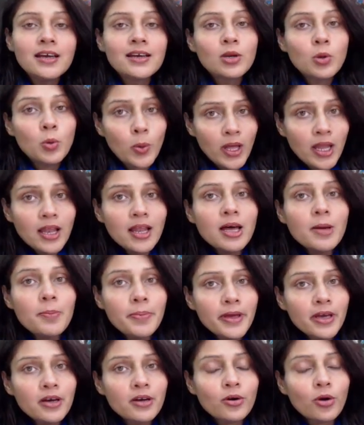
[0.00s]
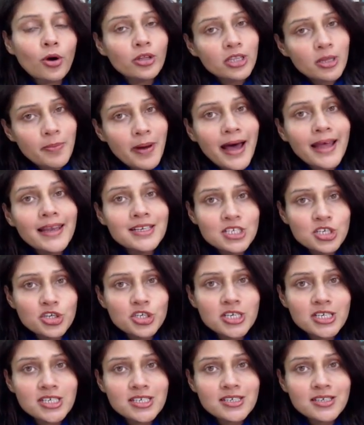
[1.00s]
it will appear on the
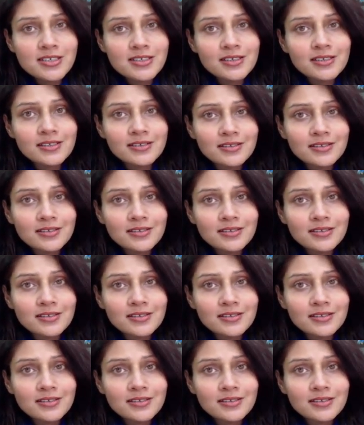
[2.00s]
balance sheet.